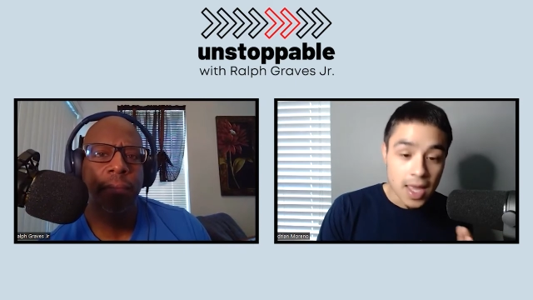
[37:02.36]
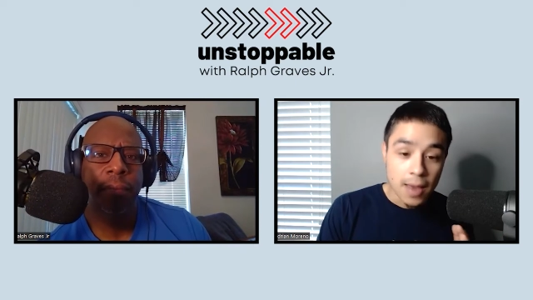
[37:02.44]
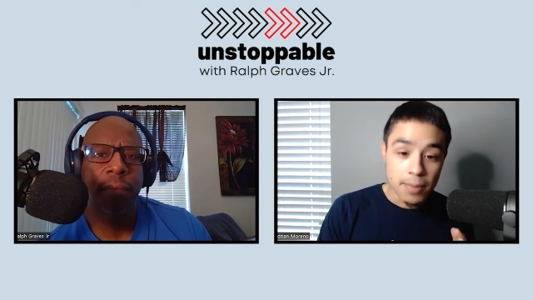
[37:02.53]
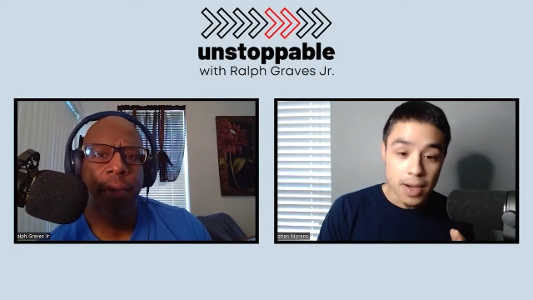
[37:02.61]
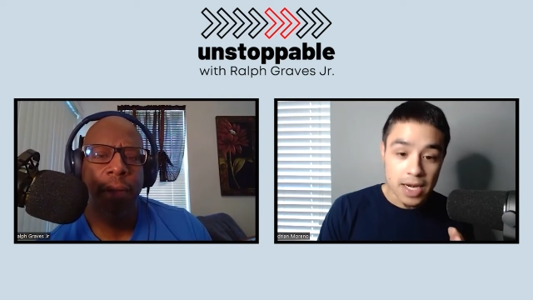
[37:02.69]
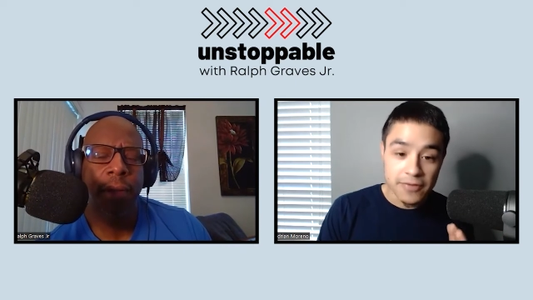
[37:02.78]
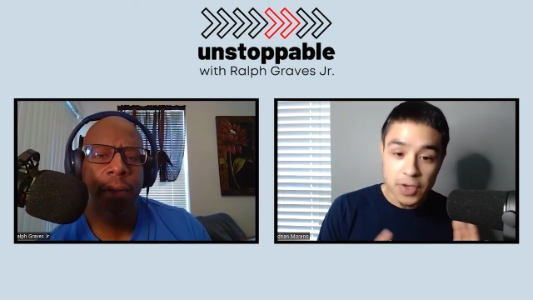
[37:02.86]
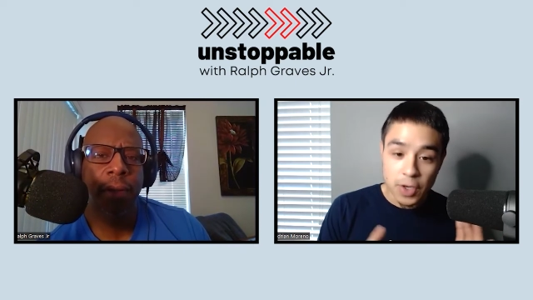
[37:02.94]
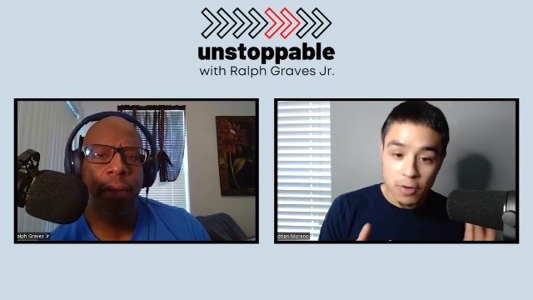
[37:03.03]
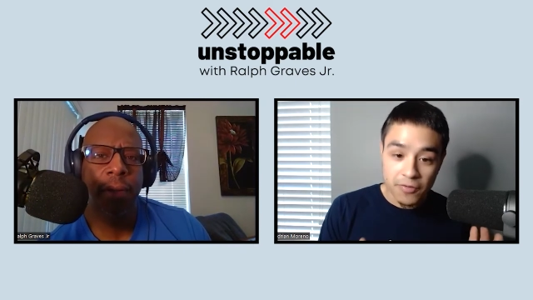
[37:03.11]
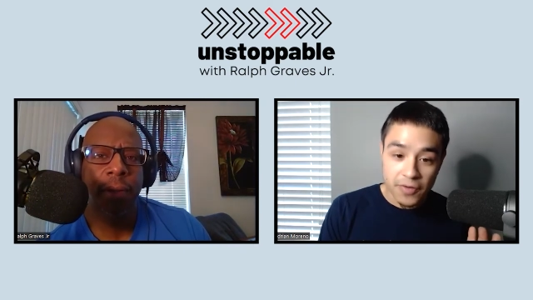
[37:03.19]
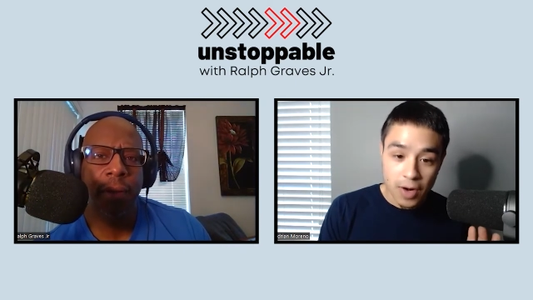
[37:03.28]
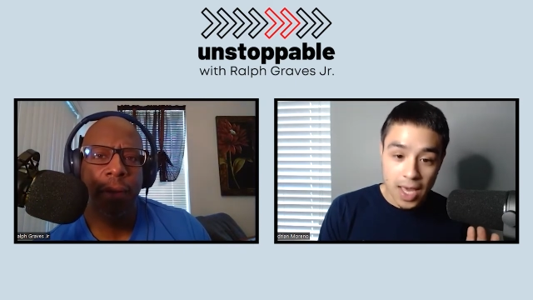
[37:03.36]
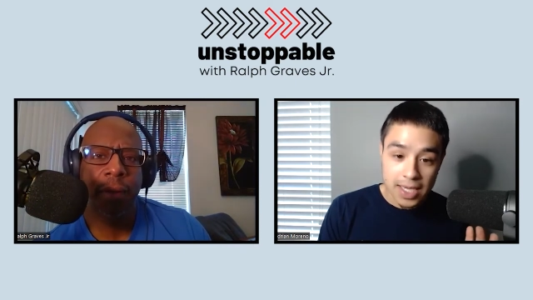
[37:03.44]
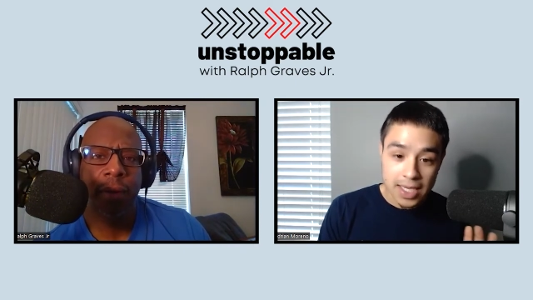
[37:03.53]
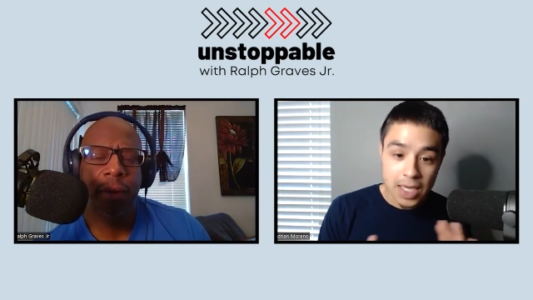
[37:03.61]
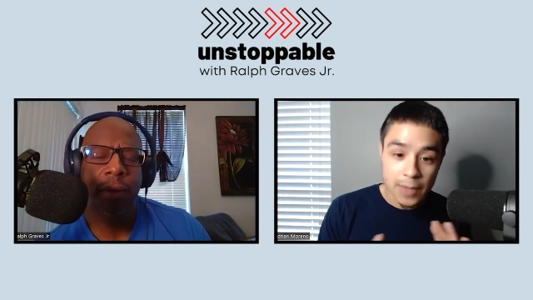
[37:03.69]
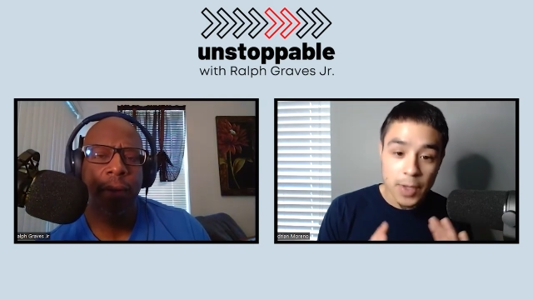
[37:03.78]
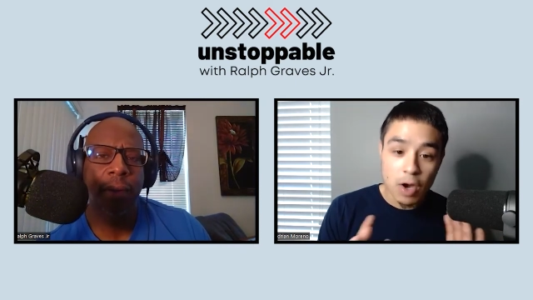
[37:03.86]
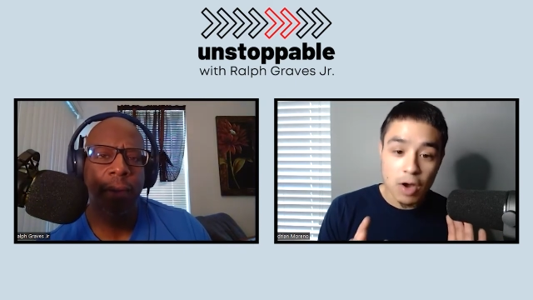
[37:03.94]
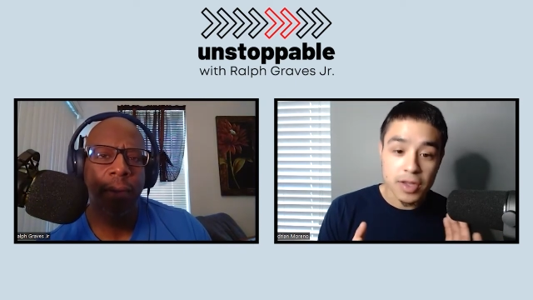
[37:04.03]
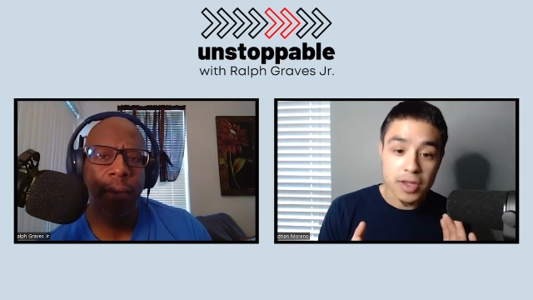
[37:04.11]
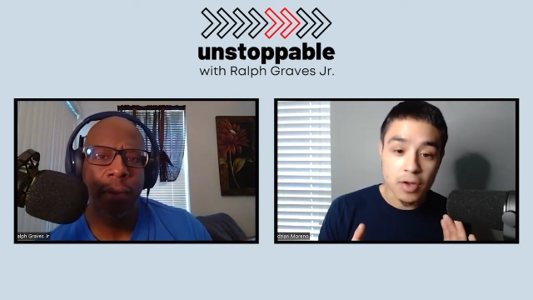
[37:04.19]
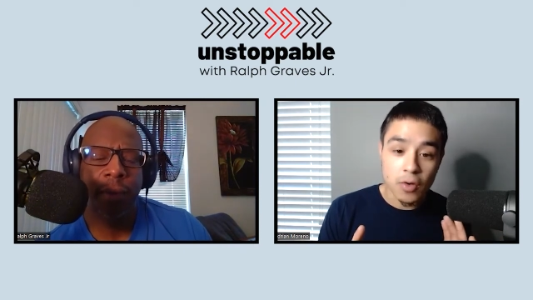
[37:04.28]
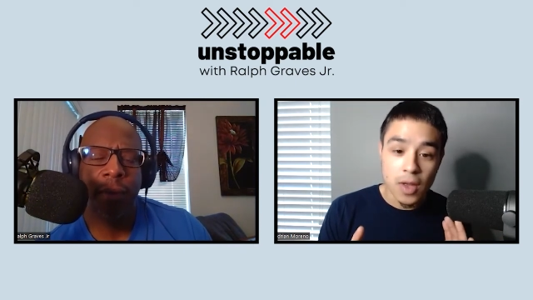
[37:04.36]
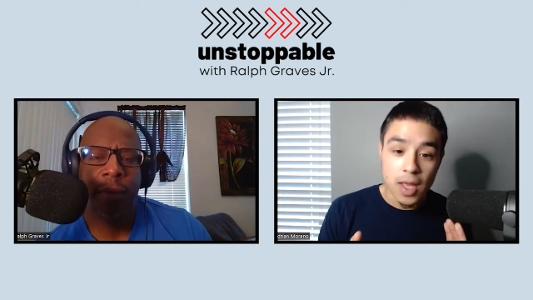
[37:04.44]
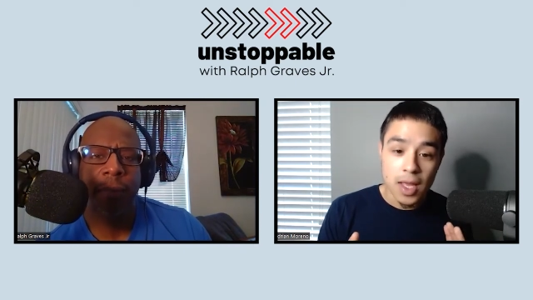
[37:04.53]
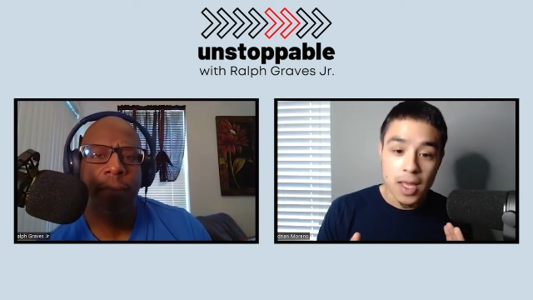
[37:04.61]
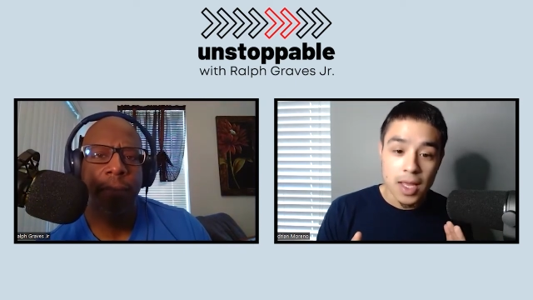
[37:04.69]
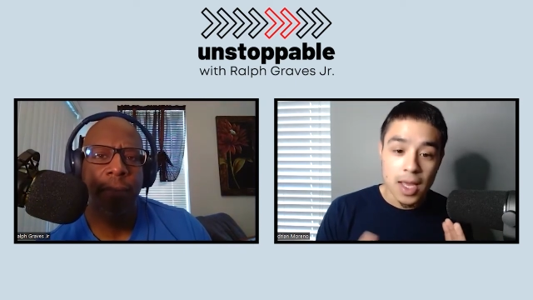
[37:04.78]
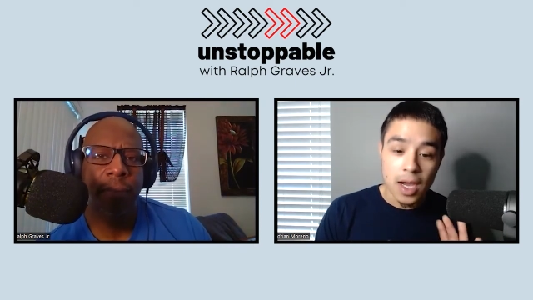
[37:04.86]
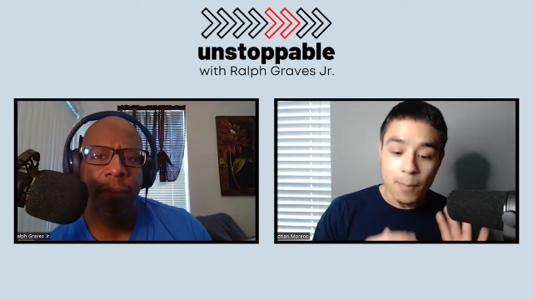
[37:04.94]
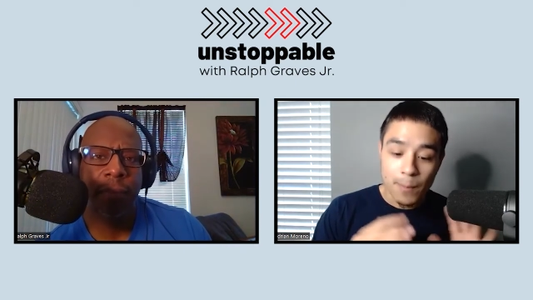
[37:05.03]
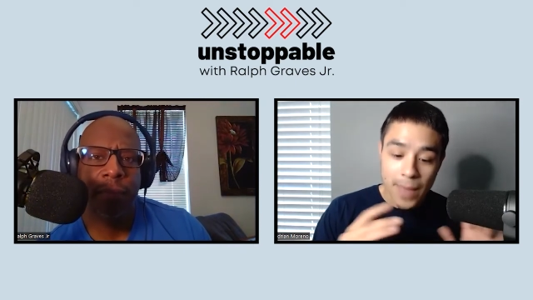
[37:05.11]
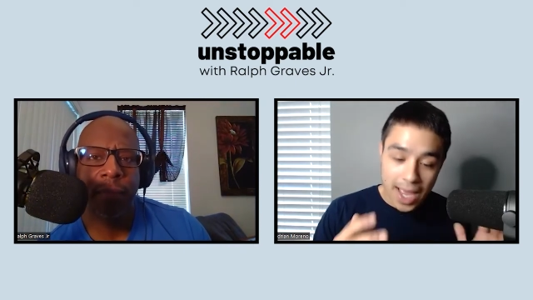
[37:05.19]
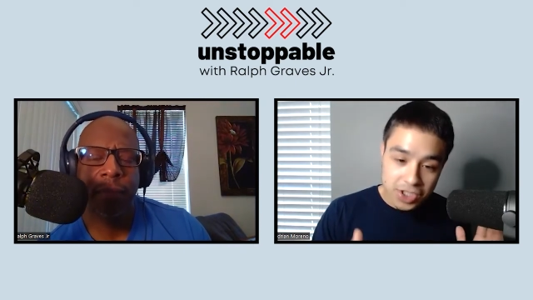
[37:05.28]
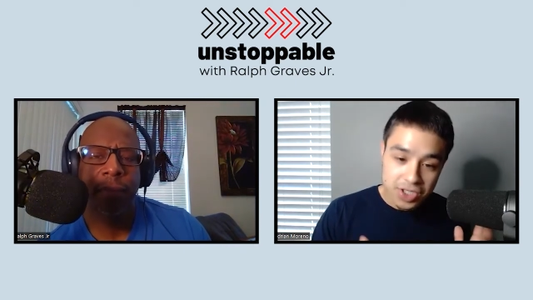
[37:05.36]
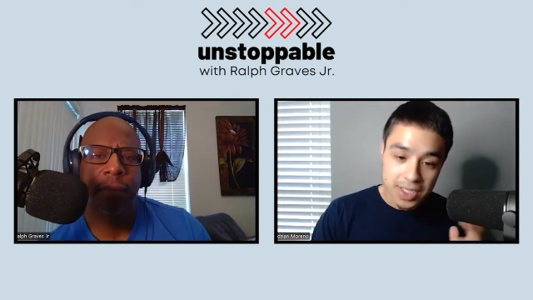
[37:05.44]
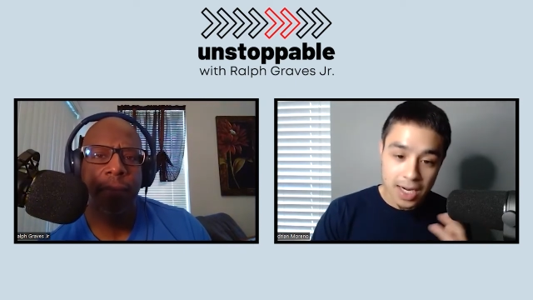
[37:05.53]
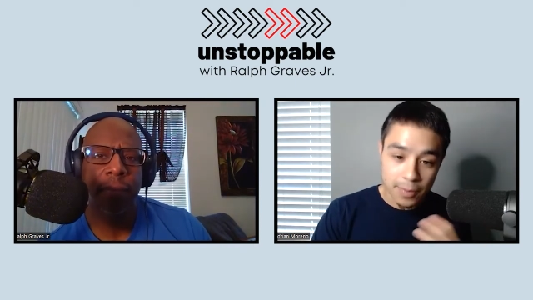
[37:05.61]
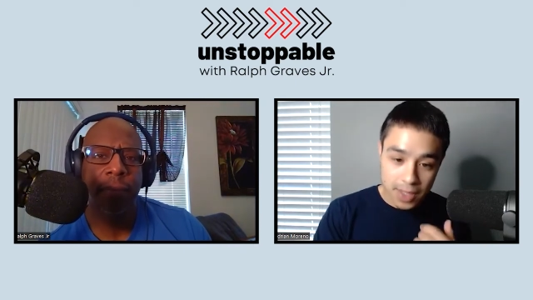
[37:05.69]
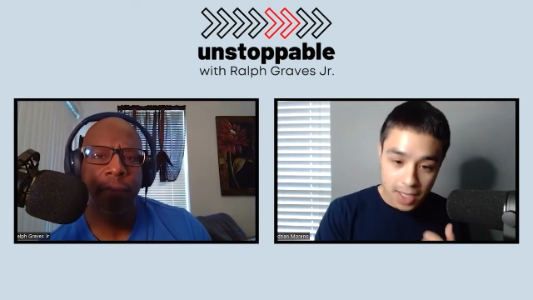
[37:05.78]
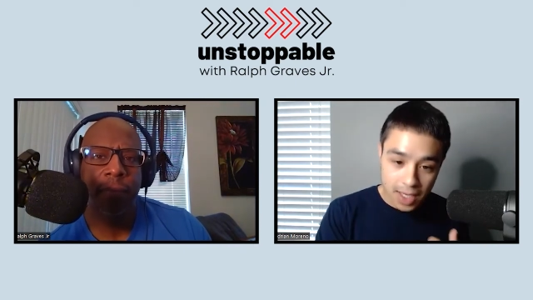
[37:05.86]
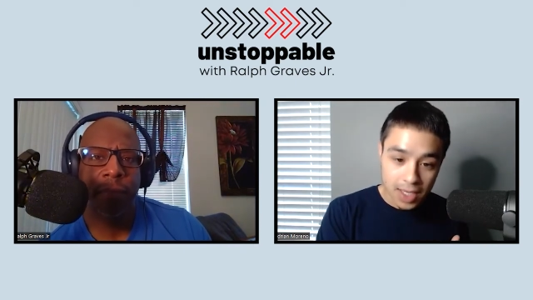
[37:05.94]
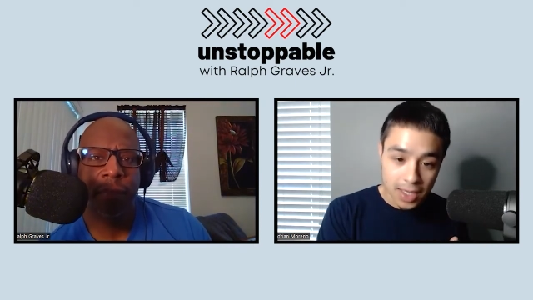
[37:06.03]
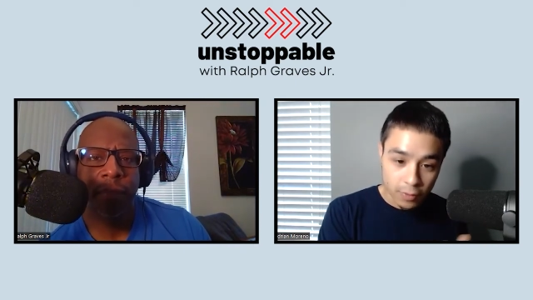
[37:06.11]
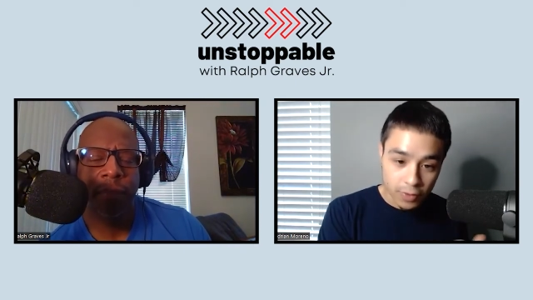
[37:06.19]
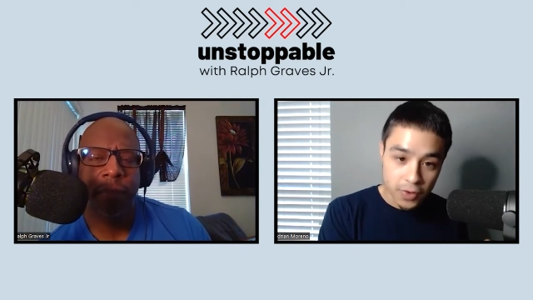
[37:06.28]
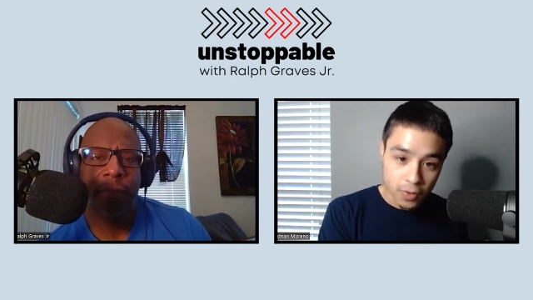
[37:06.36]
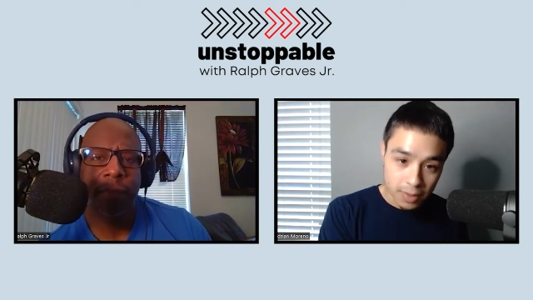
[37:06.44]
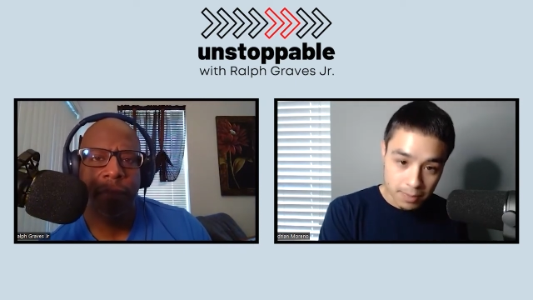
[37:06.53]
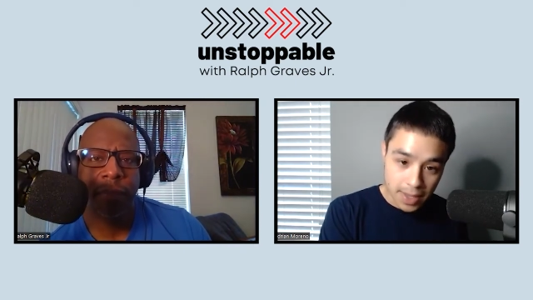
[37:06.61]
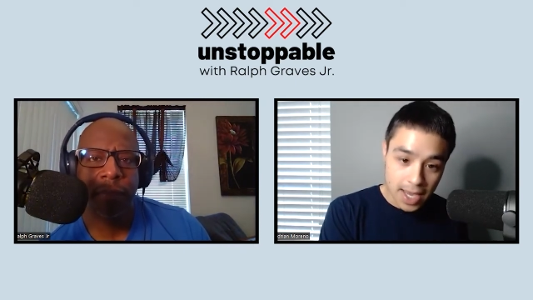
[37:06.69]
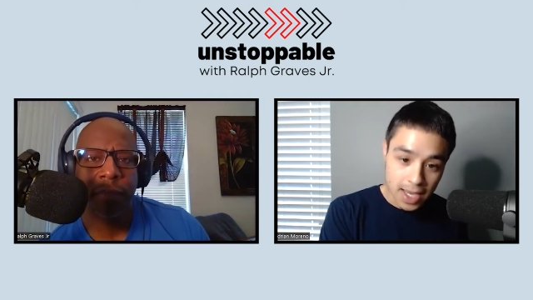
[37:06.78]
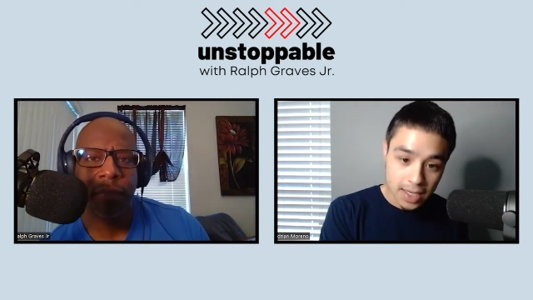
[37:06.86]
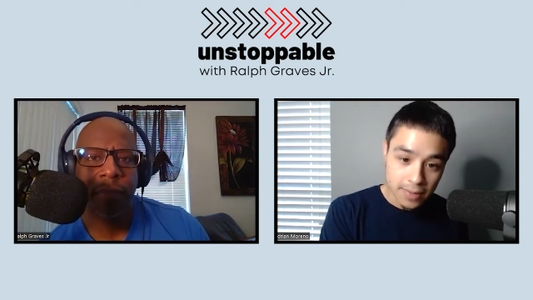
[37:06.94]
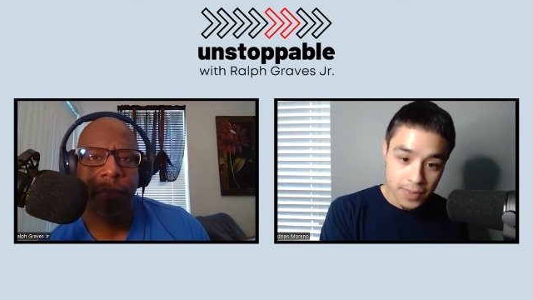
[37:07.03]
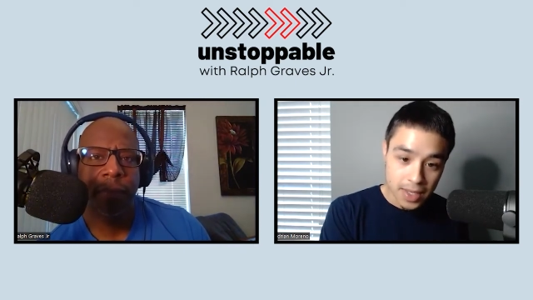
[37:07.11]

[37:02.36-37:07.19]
Speaker 1: But yeah. if you don't feel like it, let me also imagine that I'm cuddling with you in bed.